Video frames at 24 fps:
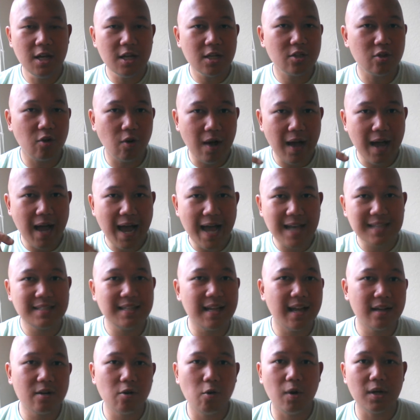So ask
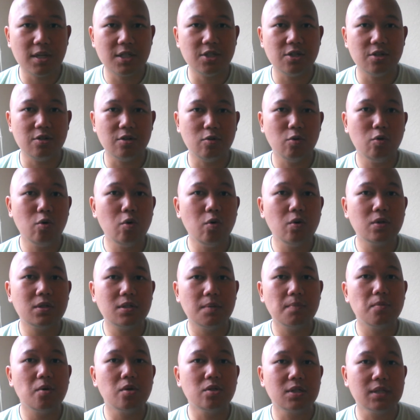that question: who is the
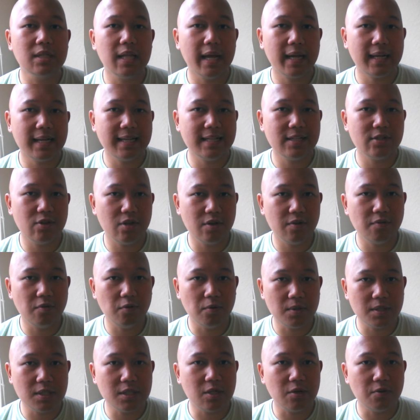most likely to
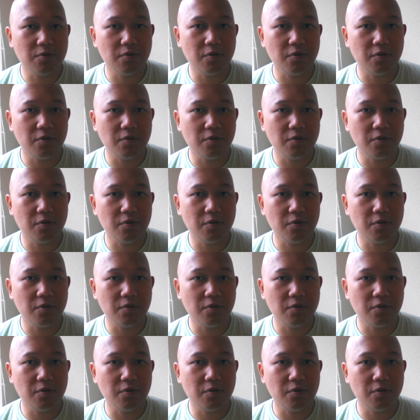influence their